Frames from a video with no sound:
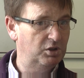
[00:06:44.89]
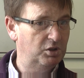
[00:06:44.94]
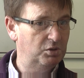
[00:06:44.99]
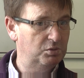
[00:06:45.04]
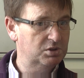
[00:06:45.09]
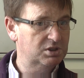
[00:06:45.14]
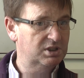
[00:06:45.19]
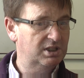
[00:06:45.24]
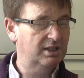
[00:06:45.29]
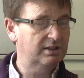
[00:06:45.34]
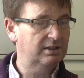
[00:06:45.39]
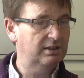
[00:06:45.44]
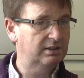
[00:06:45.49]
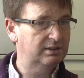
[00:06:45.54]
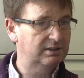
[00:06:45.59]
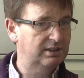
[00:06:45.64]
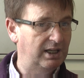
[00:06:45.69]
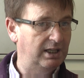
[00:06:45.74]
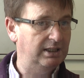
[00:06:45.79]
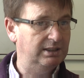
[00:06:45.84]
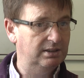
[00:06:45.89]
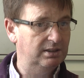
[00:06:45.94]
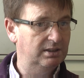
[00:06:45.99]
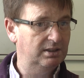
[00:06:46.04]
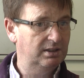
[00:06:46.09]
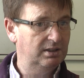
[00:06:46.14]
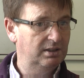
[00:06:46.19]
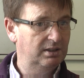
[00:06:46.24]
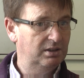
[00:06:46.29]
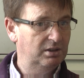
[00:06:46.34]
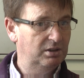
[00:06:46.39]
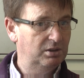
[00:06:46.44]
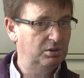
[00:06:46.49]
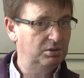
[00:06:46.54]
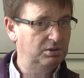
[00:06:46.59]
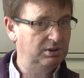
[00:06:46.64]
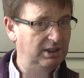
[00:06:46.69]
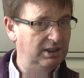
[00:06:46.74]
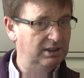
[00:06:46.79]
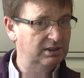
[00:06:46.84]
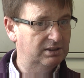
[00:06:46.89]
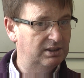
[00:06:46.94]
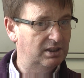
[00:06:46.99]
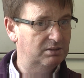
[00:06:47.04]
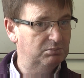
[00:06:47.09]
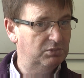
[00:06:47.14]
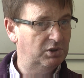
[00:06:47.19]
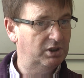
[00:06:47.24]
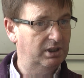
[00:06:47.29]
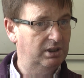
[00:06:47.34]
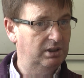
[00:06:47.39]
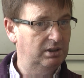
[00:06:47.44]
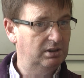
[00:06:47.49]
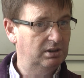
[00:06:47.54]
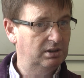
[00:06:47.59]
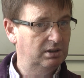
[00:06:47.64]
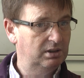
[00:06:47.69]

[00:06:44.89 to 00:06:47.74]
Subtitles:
who was getting it tight, who needed that money,